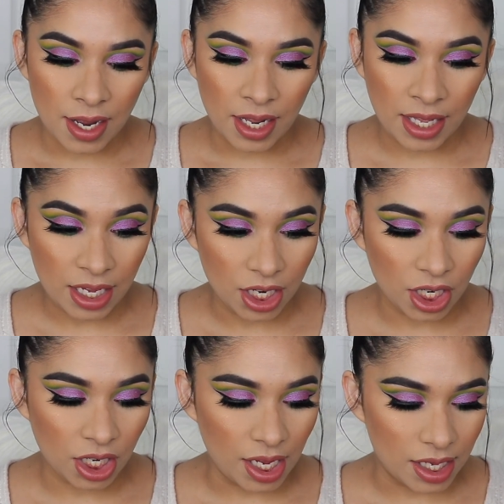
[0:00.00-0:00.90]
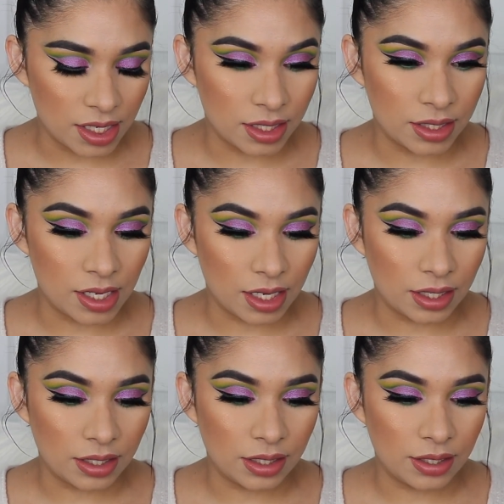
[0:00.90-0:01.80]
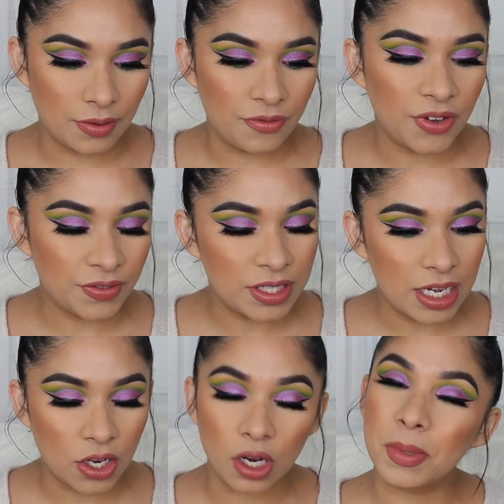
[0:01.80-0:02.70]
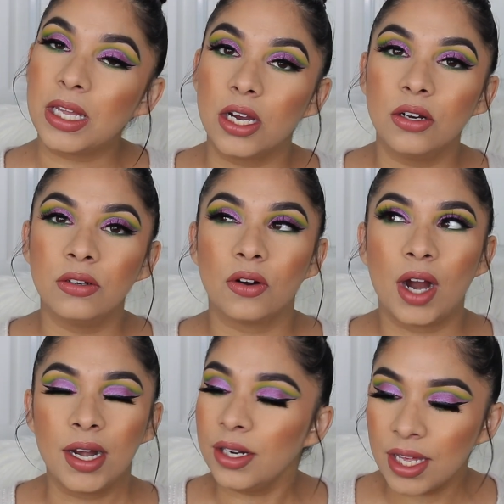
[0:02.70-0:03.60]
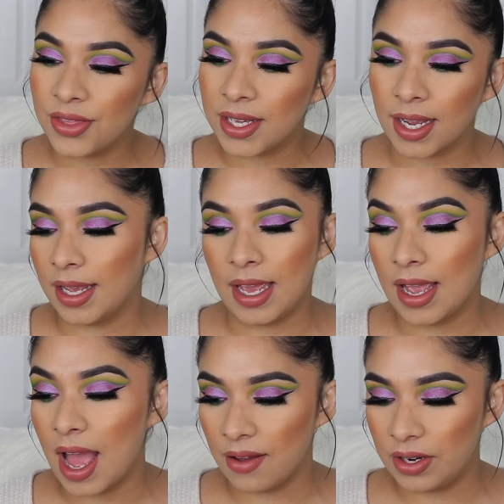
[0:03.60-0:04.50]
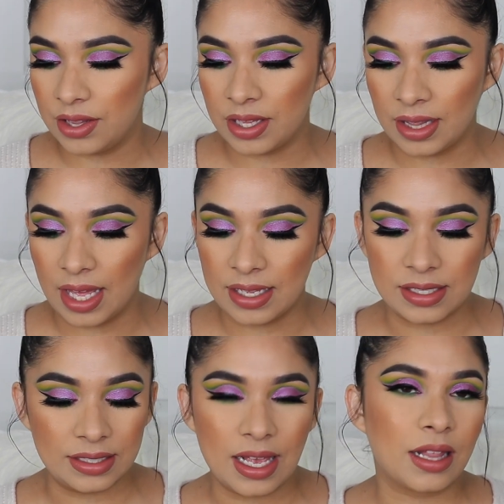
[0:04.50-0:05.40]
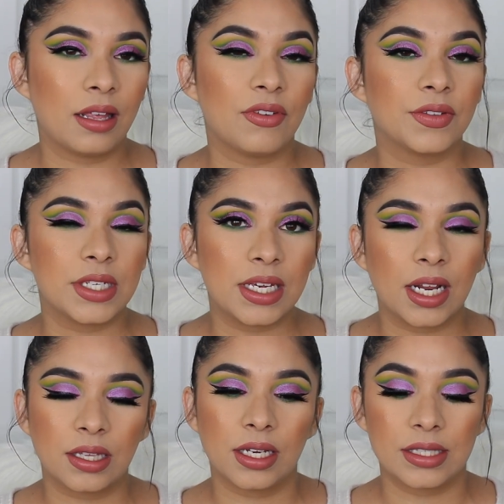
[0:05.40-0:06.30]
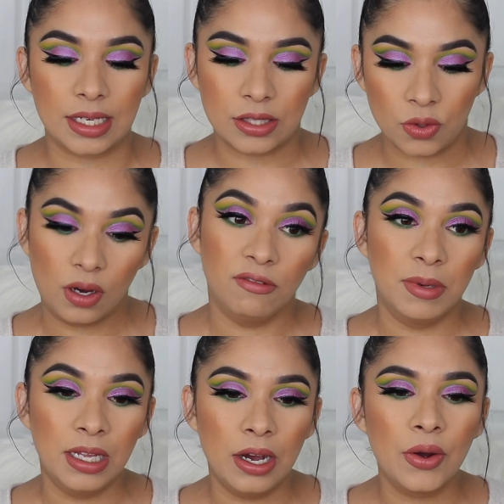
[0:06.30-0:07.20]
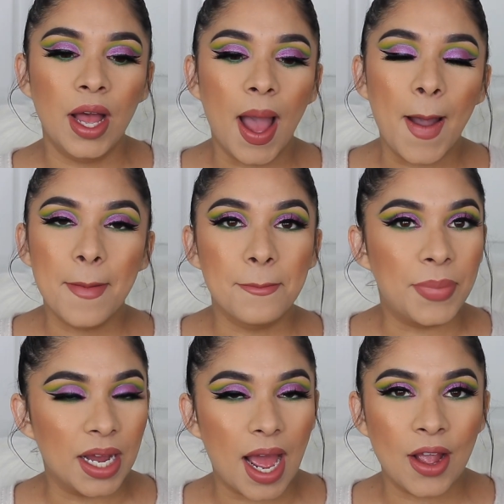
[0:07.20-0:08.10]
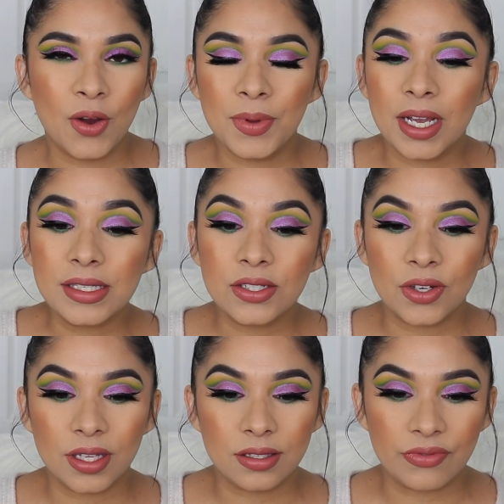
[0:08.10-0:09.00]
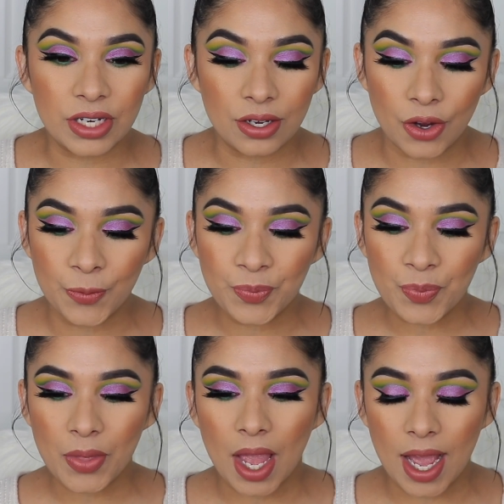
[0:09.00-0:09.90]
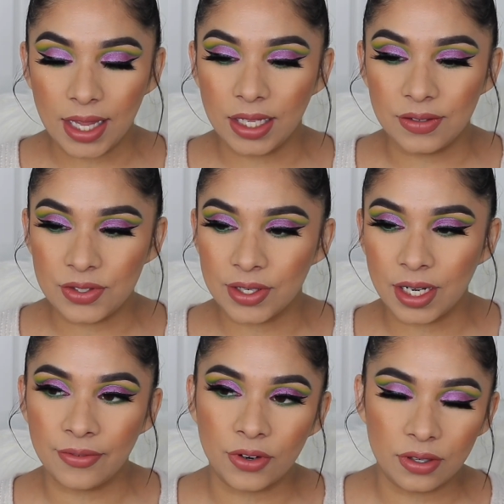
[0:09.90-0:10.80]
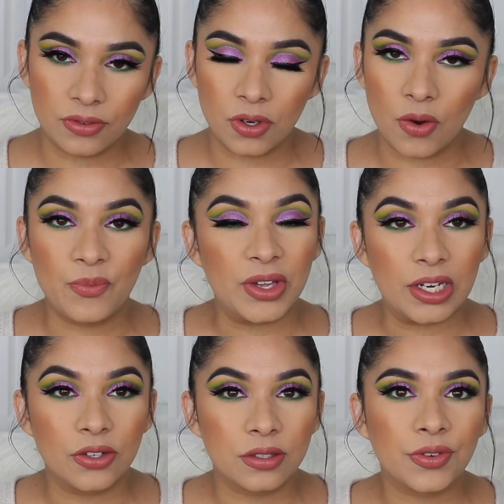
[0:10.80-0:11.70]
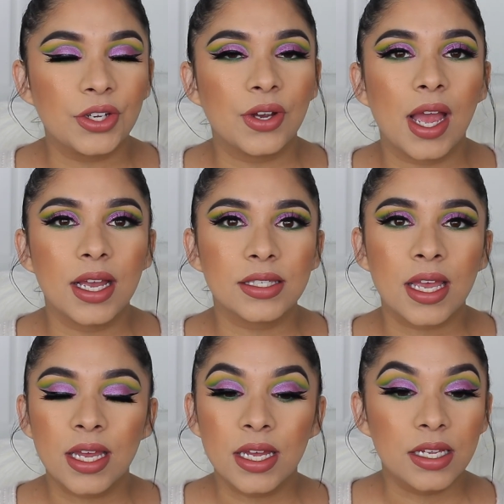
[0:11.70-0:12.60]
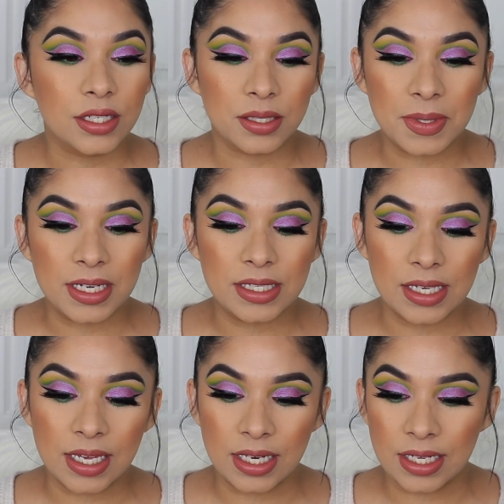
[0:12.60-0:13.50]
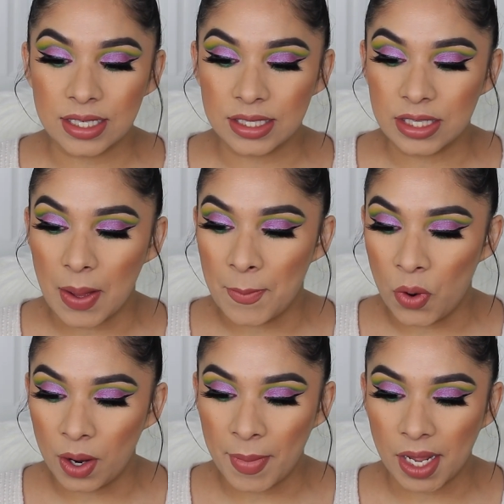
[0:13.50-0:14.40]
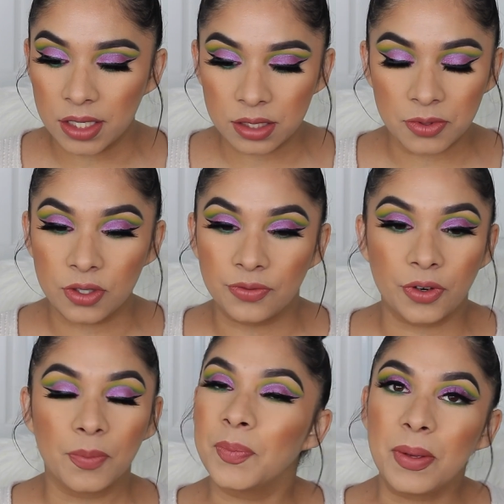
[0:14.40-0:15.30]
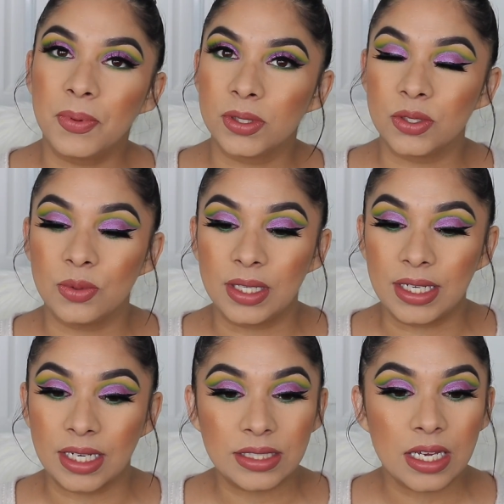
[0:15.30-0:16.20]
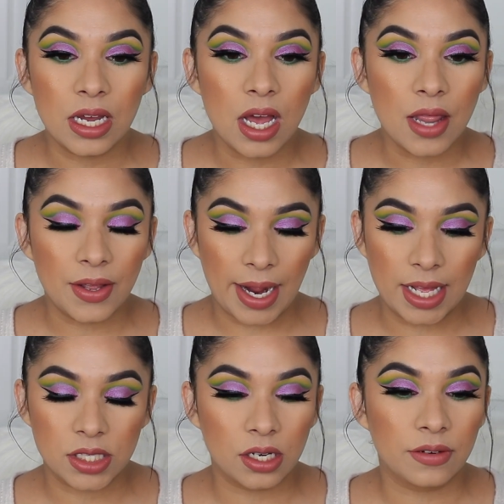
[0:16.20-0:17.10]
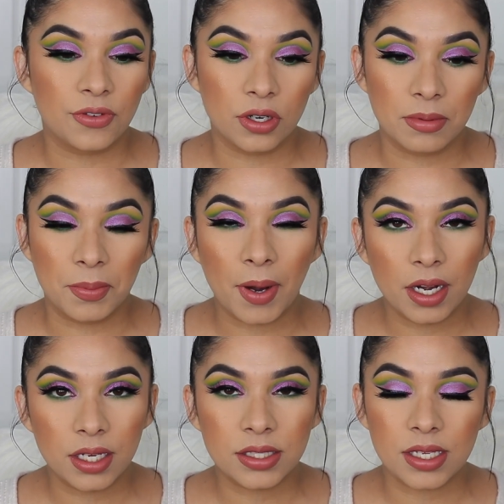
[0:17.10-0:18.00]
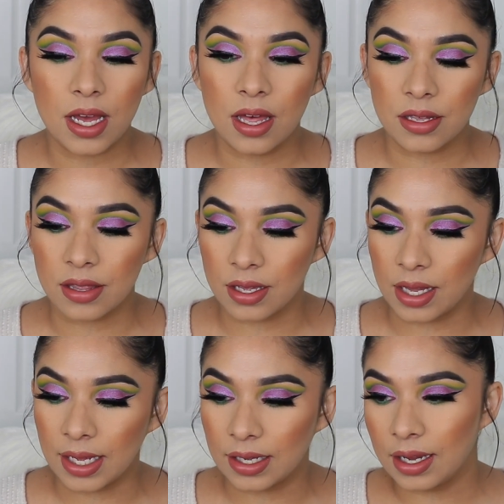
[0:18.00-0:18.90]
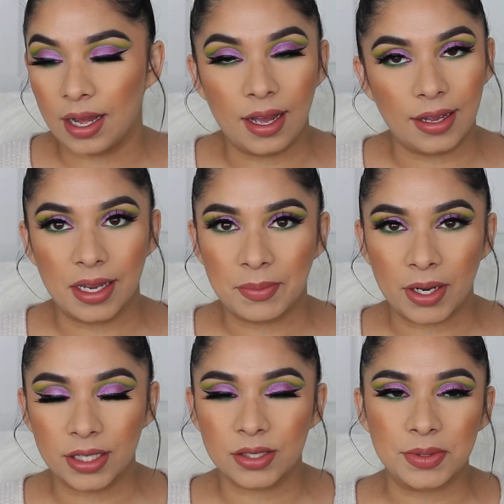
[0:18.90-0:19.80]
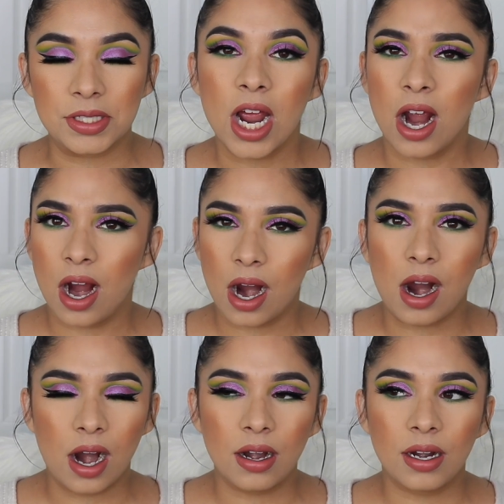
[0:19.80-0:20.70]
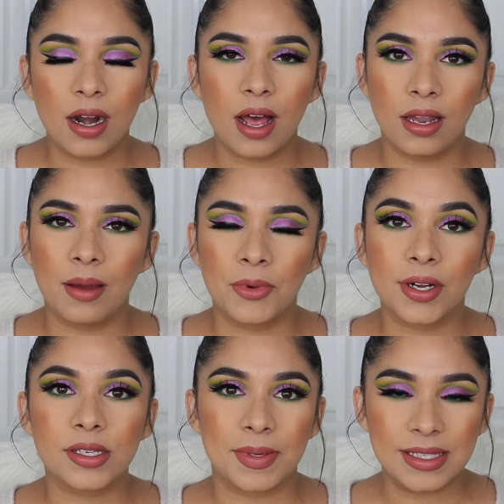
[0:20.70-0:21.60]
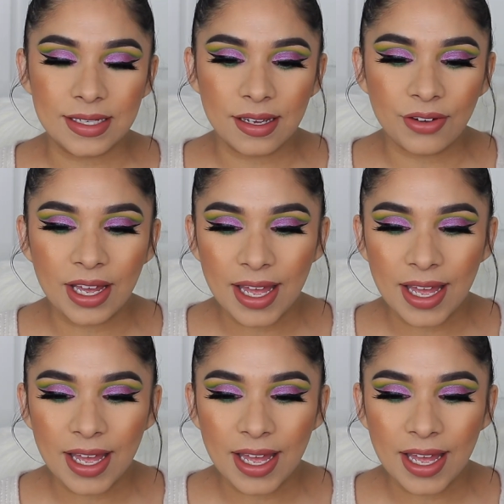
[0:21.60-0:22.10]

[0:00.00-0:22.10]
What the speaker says: here is 15 or below, or I don't even think I have anything that is exactly 15. I think it's like 12 below. But I hope you guys enjoy this video. I love doing affordable videos for you guys just because it is more manageable for people to really get their hands on affordable products other than like high-end products, which are a lot more expensive.